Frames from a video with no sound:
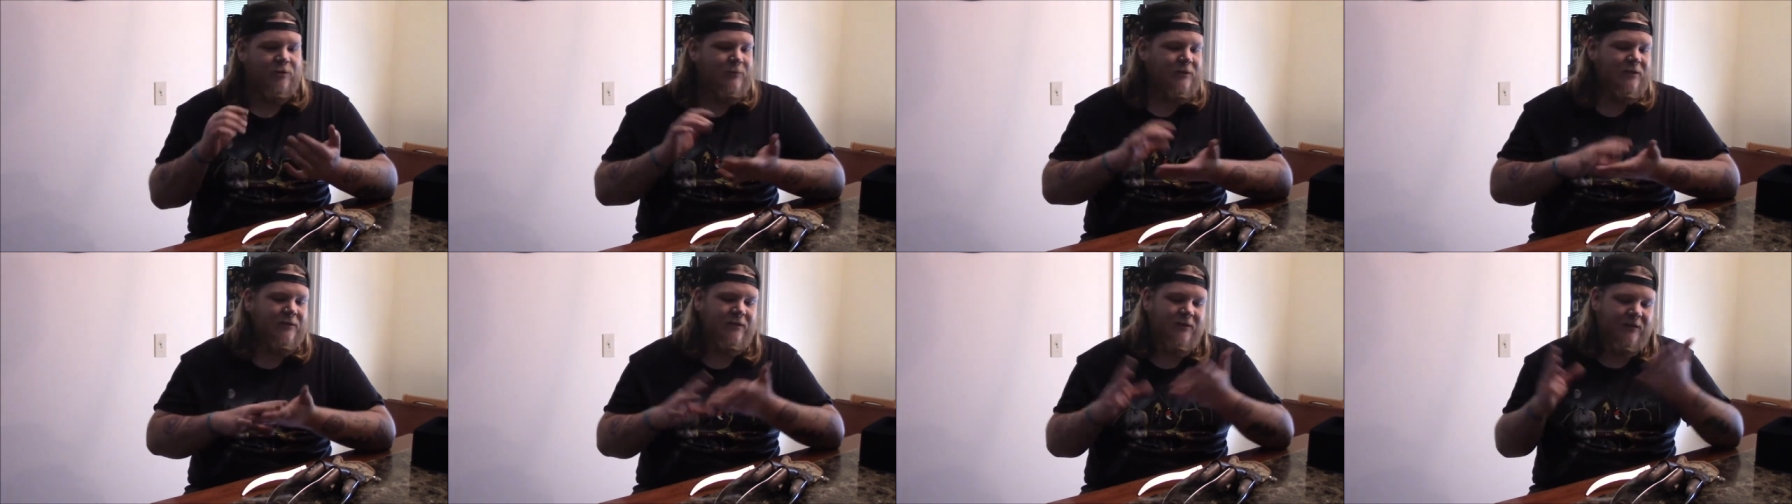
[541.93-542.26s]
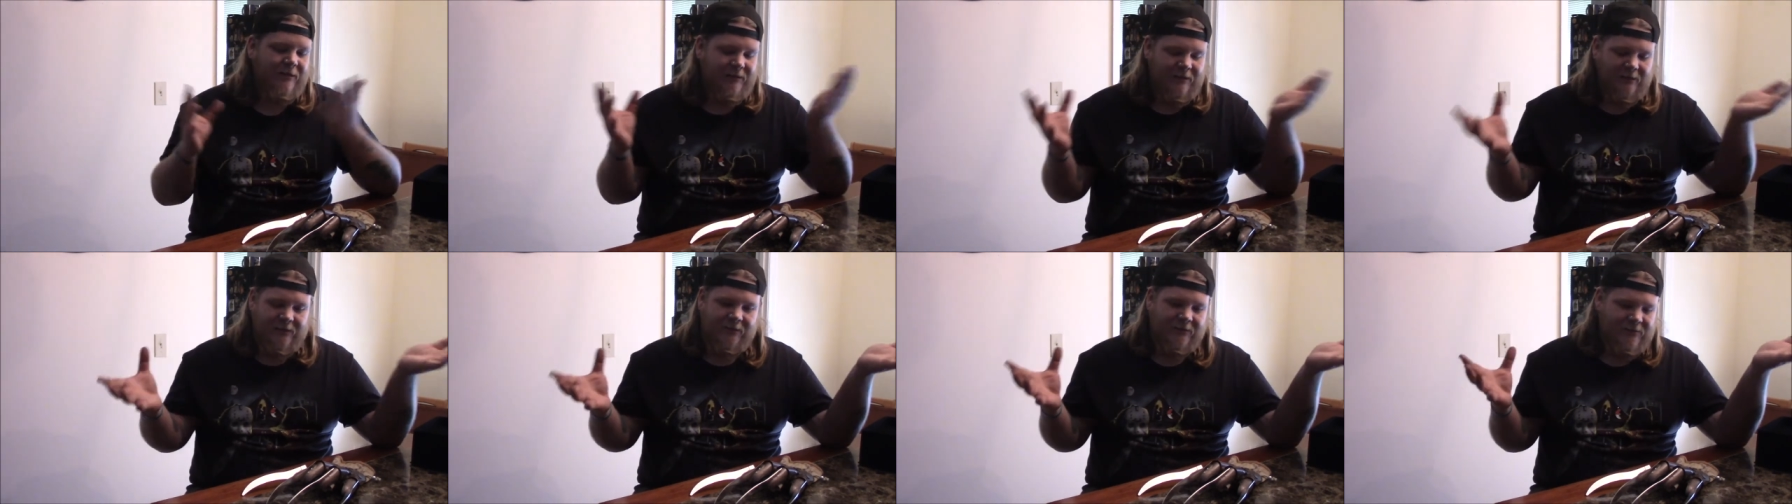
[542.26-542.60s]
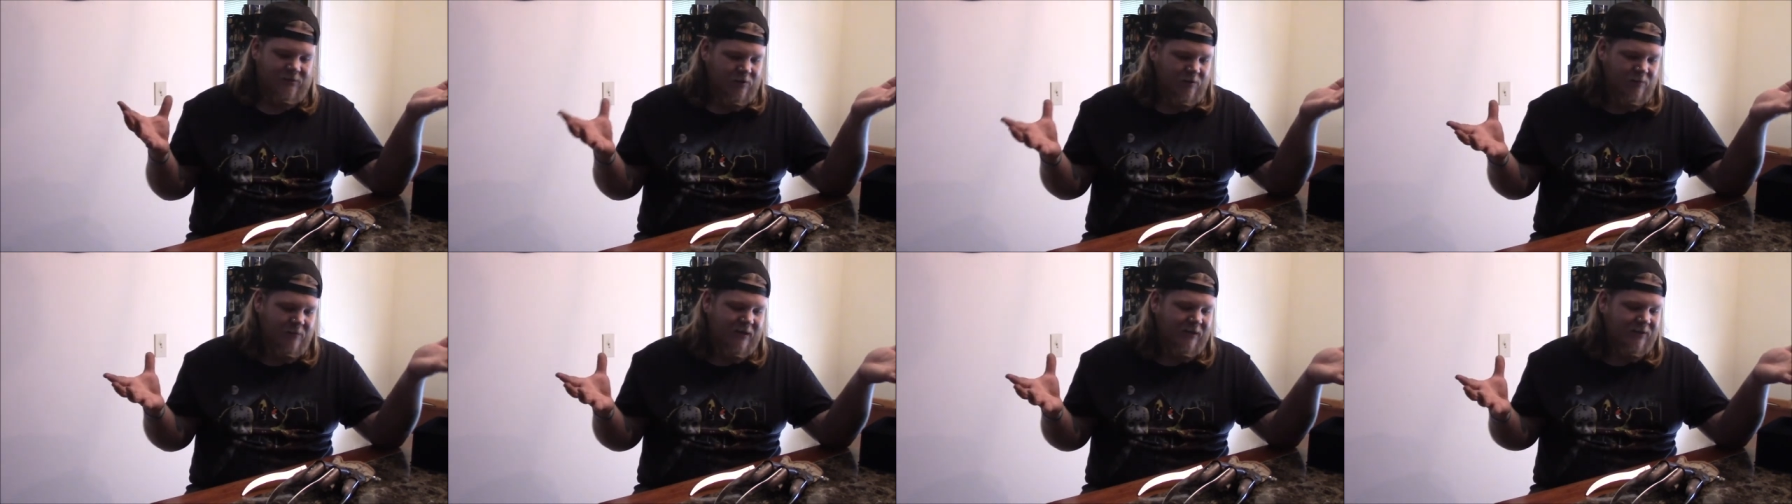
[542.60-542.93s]
I mean, they
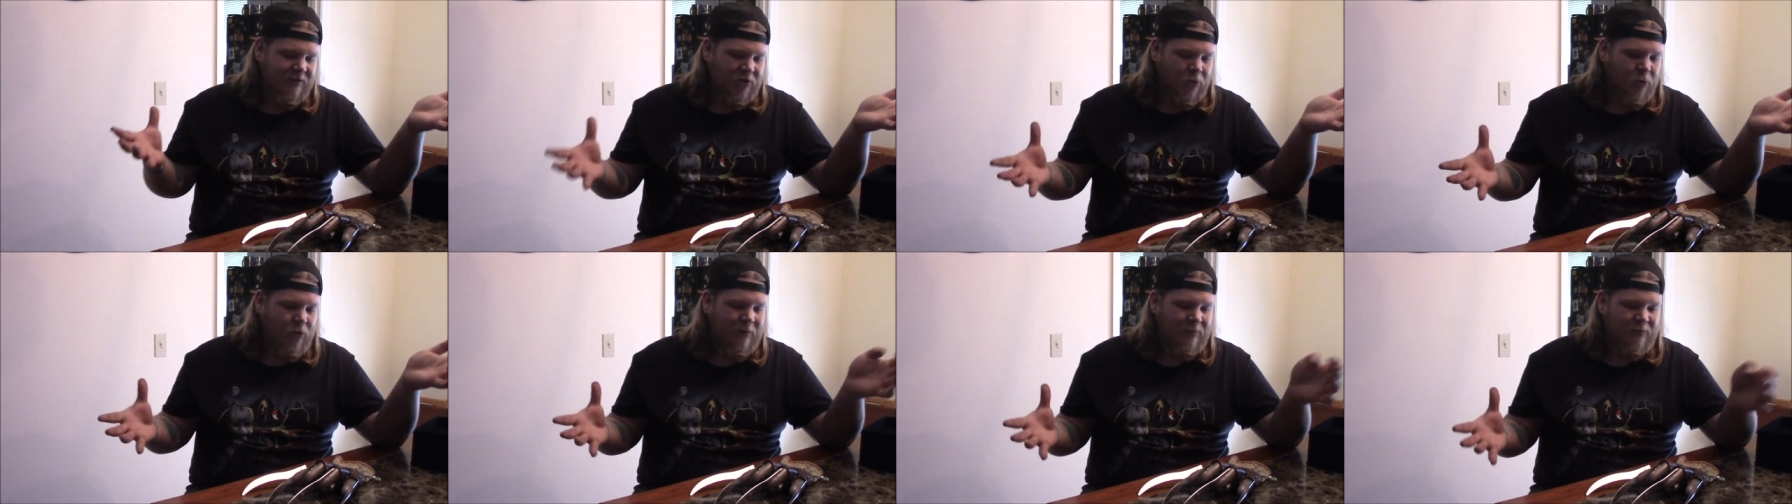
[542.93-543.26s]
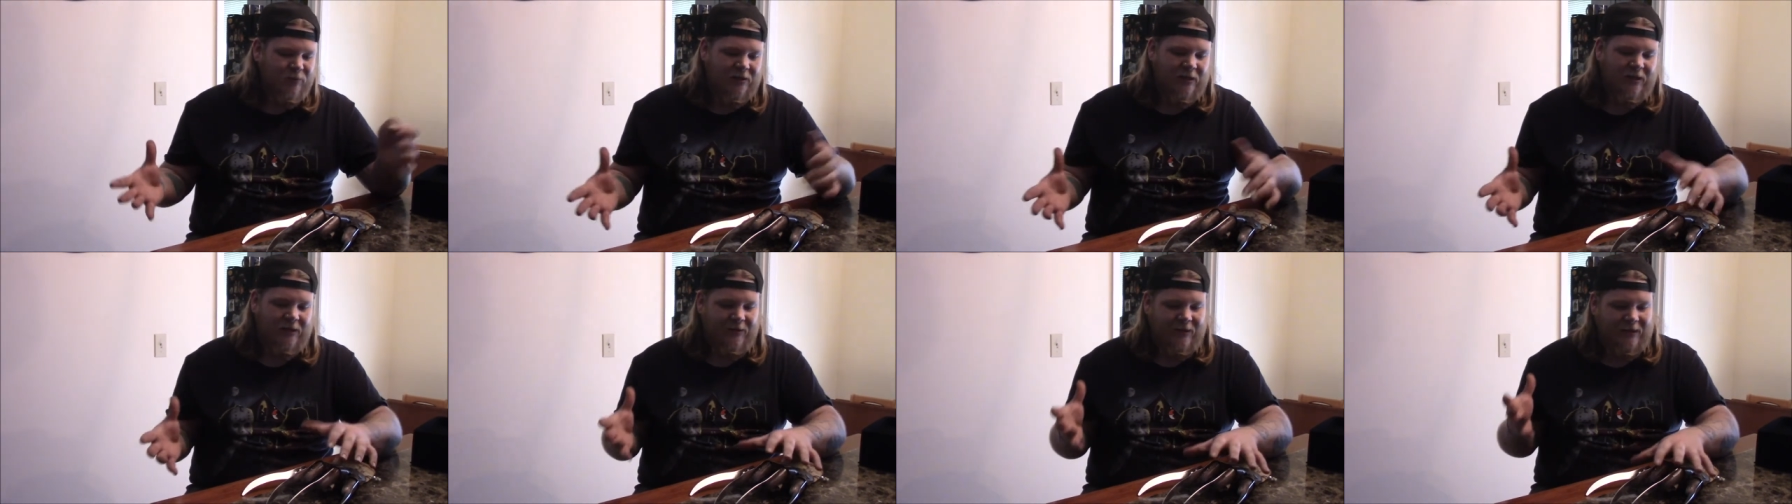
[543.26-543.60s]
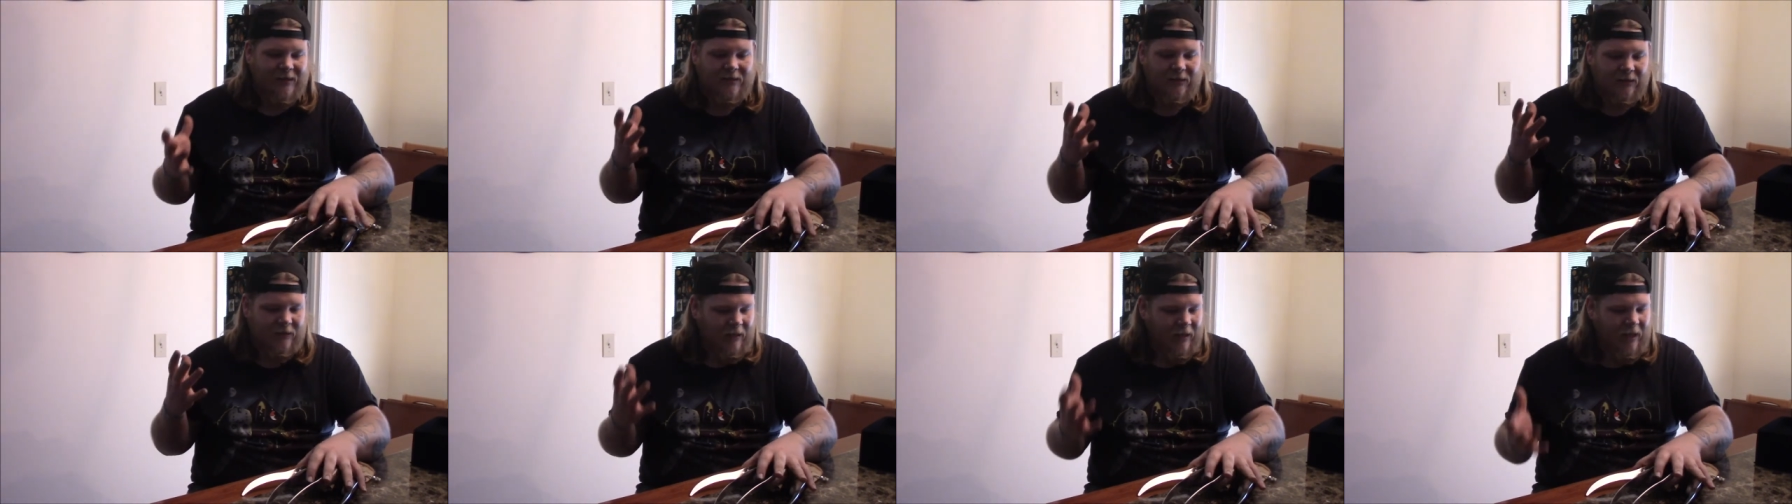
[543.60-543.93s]
it's an amazing website. They
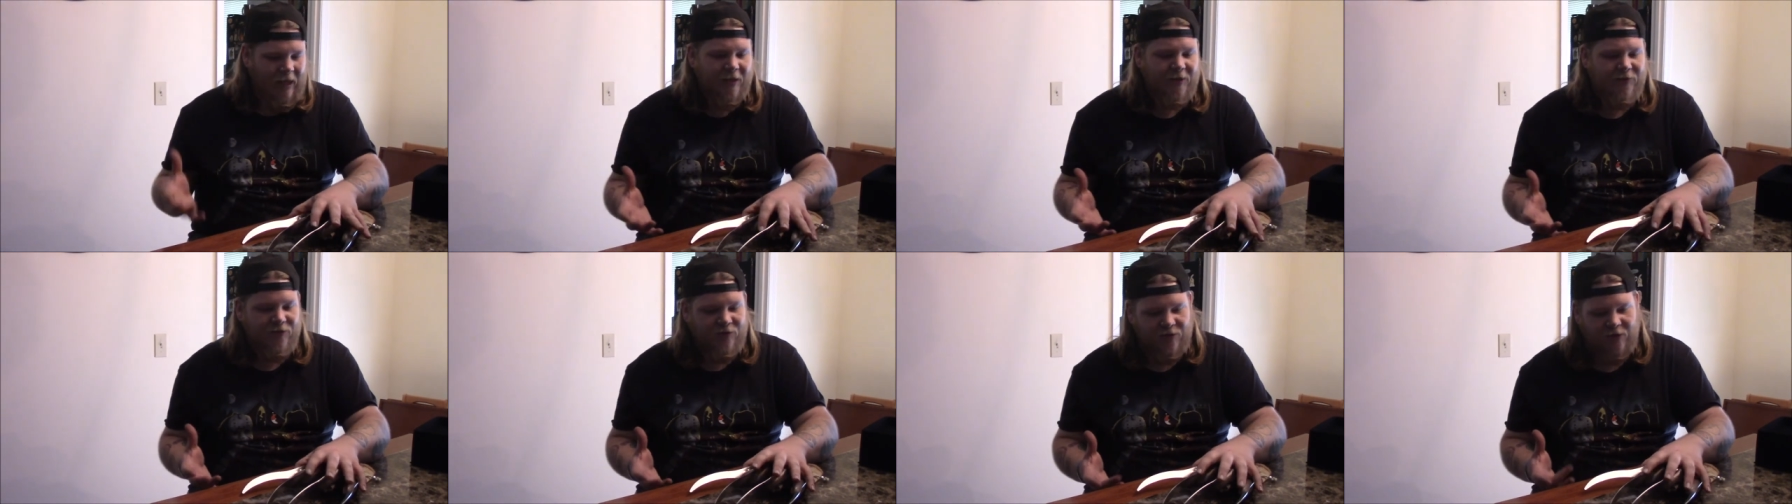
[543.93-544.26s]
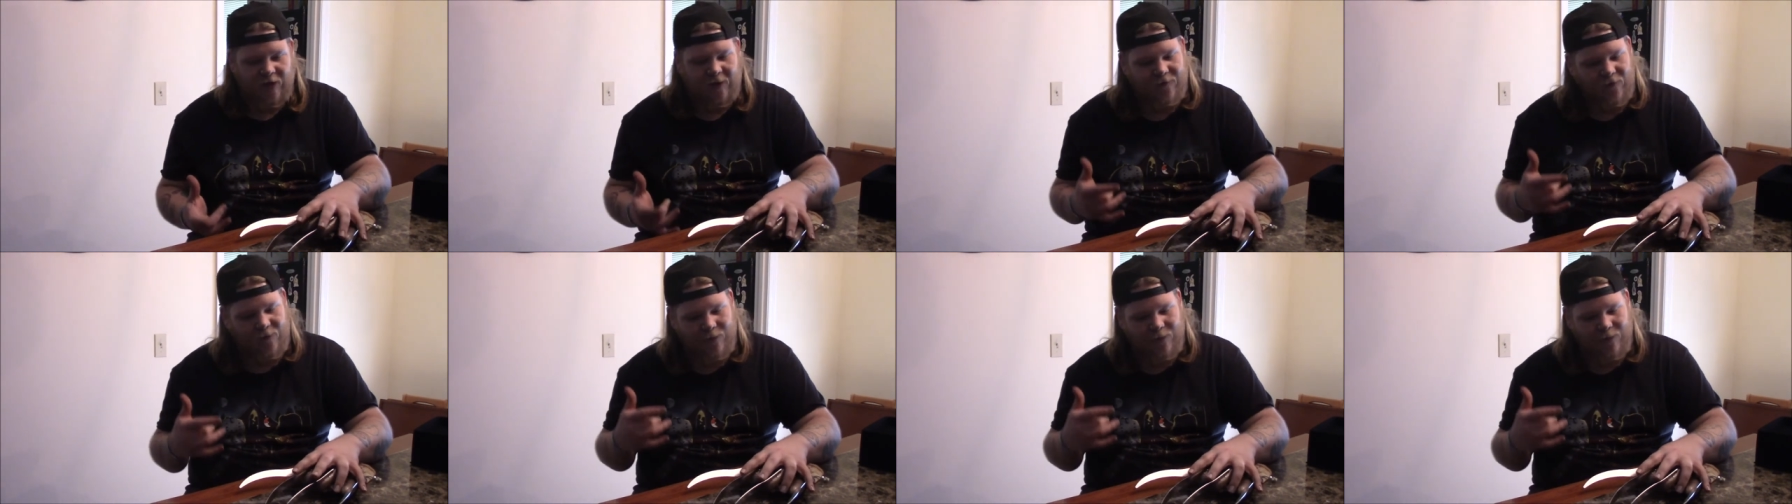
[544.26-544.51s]
got a lot of stuff.